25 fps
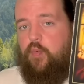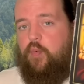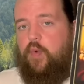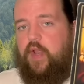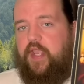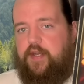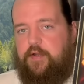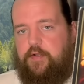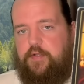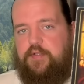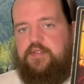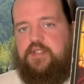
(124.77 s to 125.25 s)

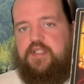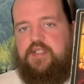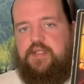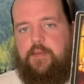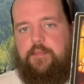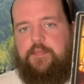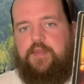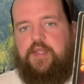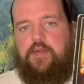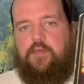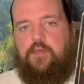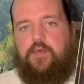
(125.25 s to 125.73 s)
wait on
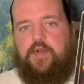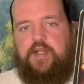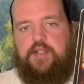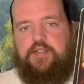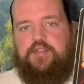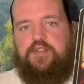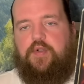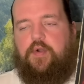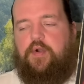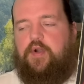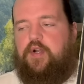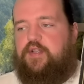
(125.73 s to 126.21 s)
something when
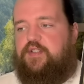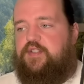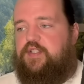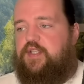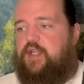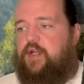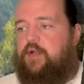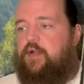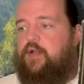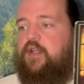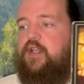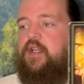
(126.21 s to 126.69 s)
this card is
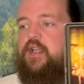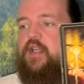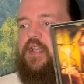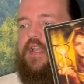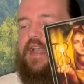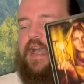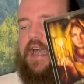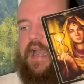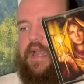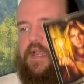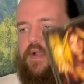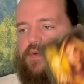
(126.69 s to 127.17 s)
here.
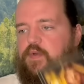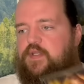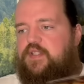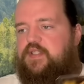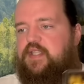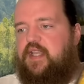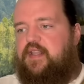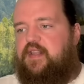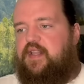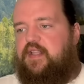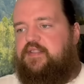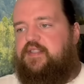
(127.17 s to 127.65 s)
I always
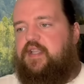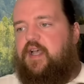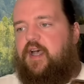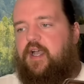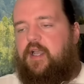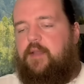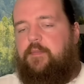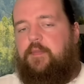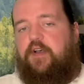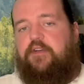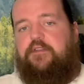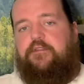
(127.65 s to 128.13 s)
say that
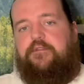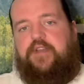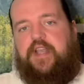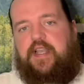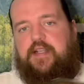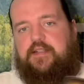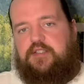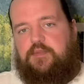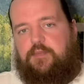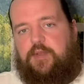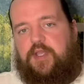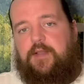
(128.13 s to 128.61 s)
time
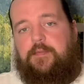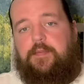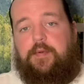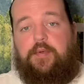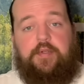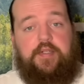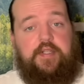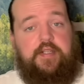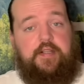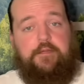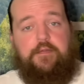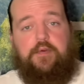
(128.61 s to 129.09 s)
affects
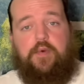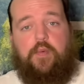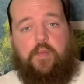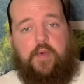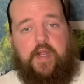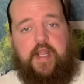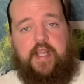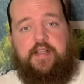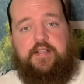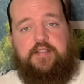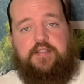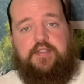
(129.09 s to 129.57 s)
people in different
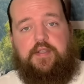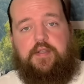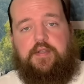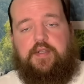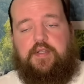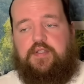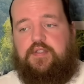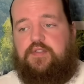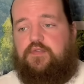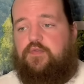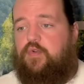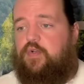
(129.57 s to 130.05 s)
ways
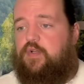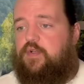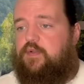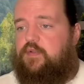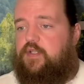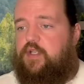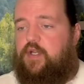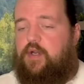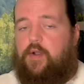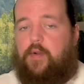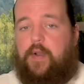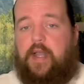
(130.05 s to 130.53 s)
because for,
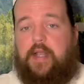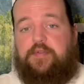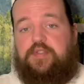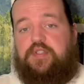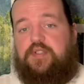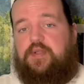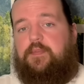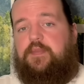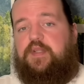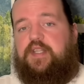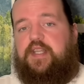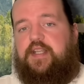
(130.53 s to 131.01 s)
you know, how
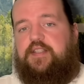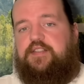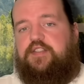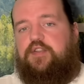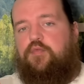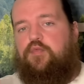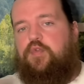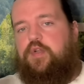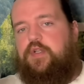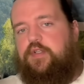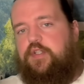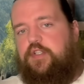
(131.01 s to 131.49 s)
some days
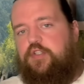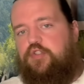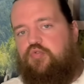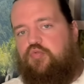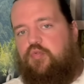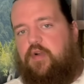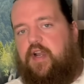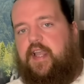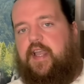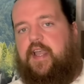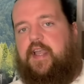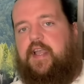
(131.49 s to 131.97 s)
it really
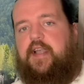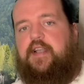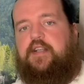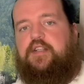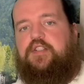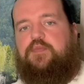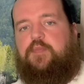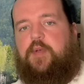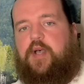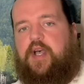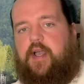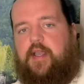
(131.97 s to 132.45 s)

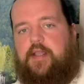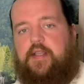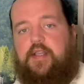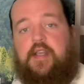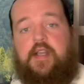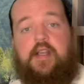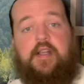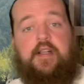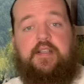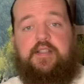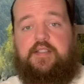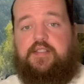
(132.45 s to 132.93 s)
drags by.
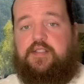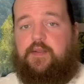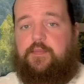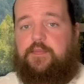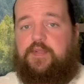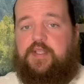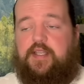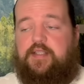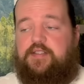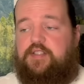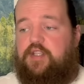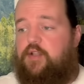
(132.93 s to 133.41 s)
Some
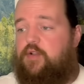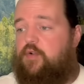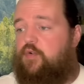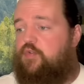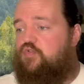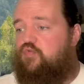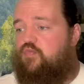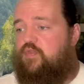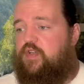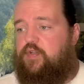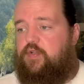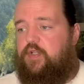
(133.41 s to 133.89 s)
days it
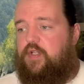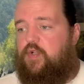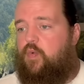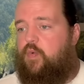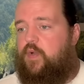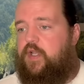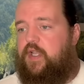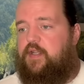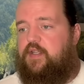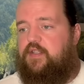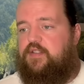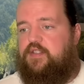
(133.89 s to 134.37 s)
goes really
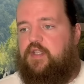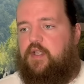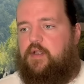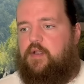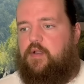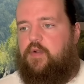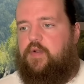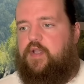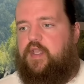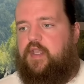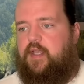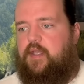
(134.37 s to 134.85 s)
quick. It's like,
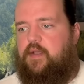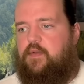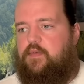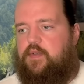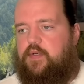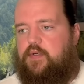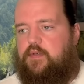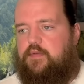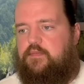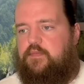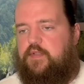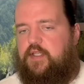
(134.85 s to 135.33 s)
okay,
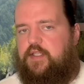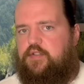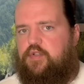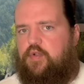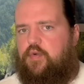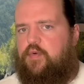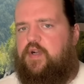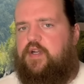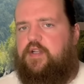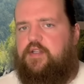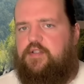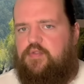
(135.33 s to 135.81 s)
well, it's
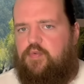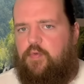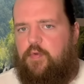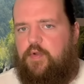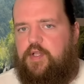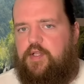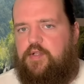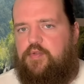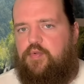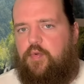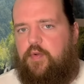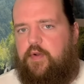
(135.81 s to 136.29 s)
already
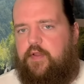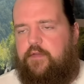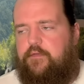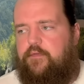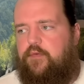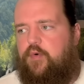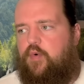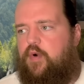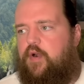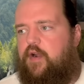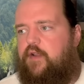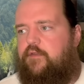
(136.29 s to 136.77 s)

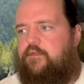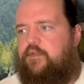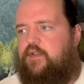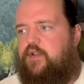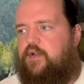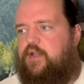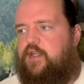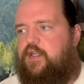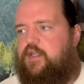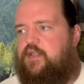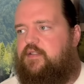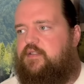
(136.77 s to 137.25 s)
2024. I feel
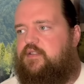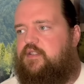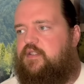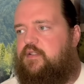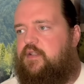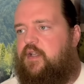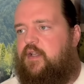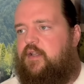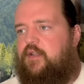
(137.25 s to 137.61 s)
like it's